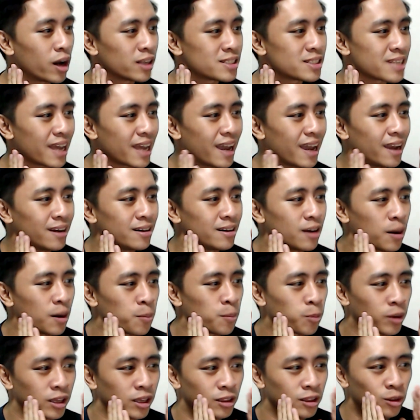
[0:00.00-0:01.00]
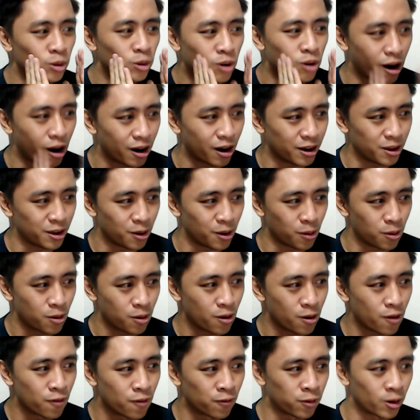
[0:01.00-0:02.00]
to end up with Lucario
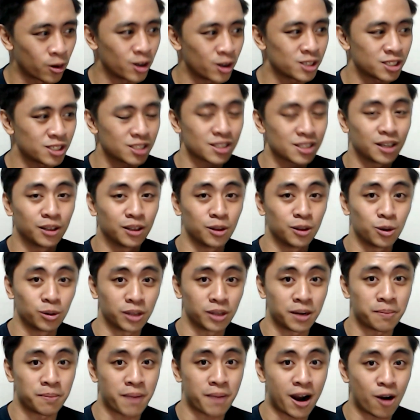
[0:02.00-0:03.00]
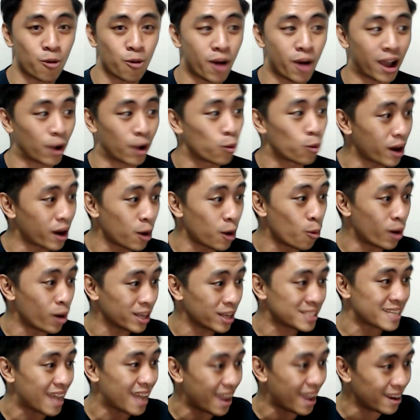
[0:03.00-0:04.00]
versus a Alolan Marowak. What I want
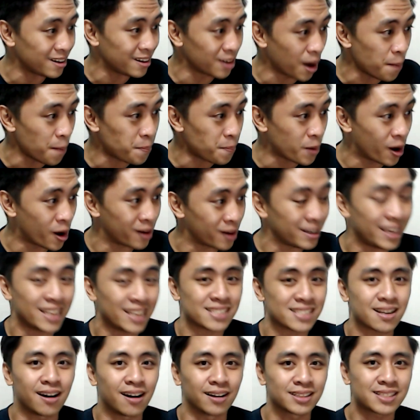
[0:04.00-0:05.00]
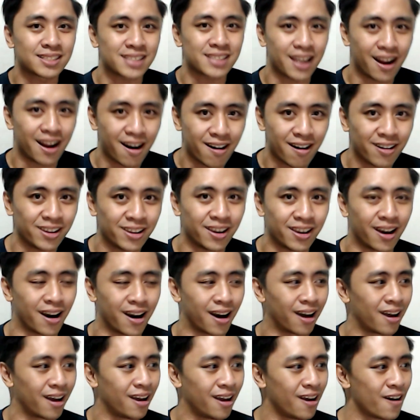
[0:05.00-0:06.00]
to end up on is
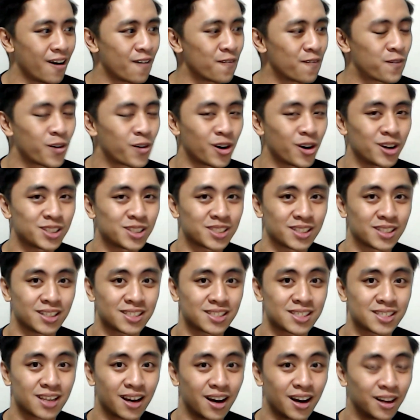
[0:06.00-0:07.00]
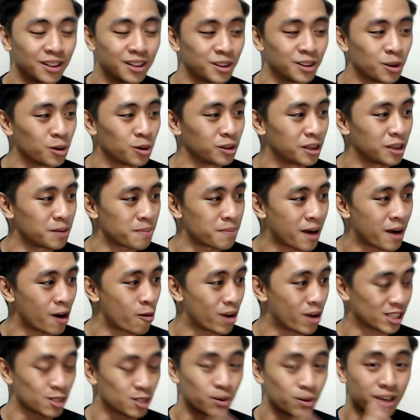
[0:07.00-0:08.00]
Altaria versus a Alolan
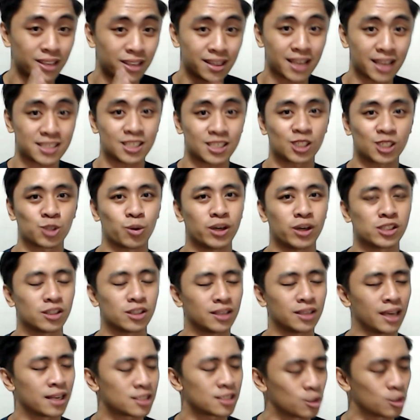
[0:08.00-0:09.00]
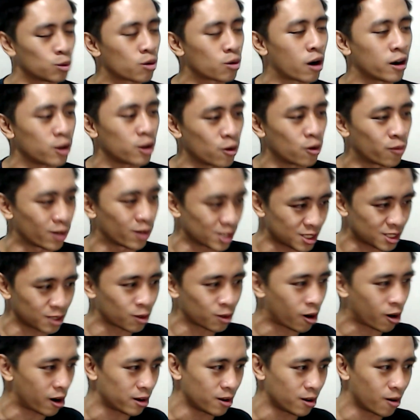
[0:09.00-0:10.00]
Marowak. So in that situation, yes, Lucario versus
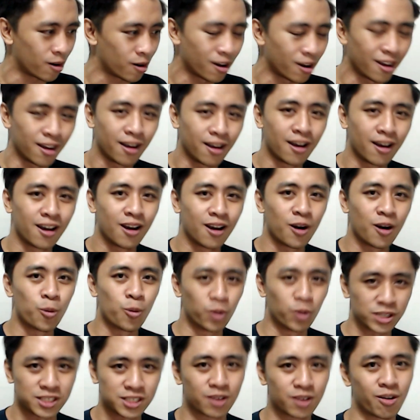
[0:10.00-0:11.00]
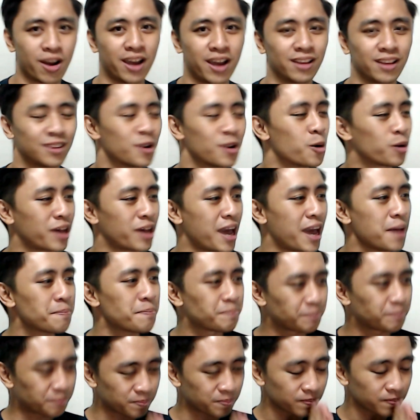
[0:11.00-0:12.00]
Lucario was great, okay?
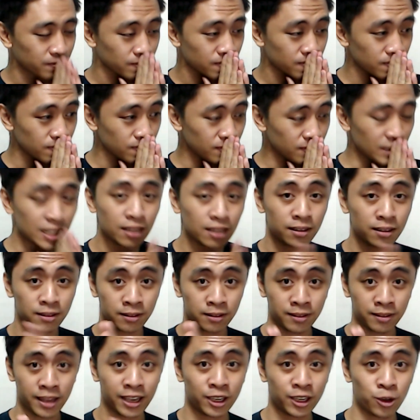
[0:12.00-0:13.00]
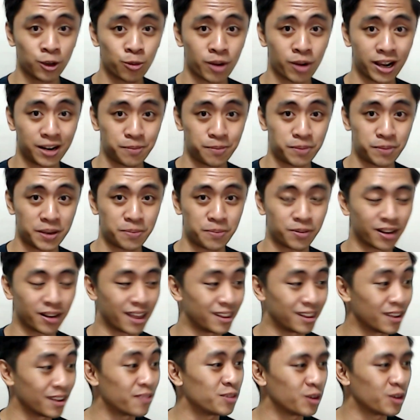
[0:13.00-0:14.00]
Thank you, Reddit people. I
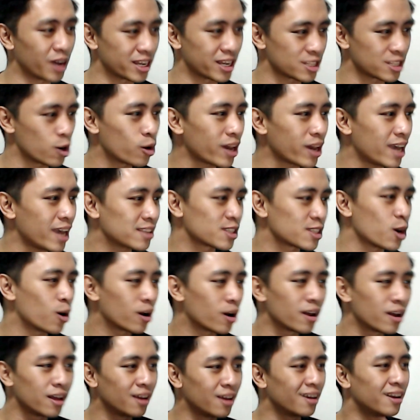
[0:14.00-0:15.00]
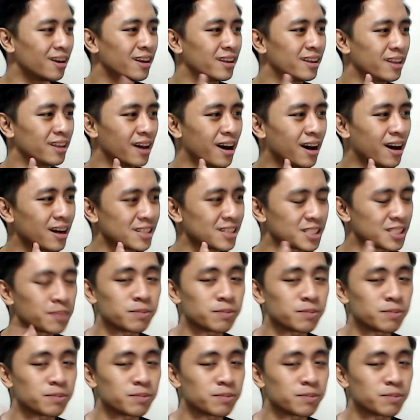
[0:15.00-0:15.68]
love you guys. Okay, so some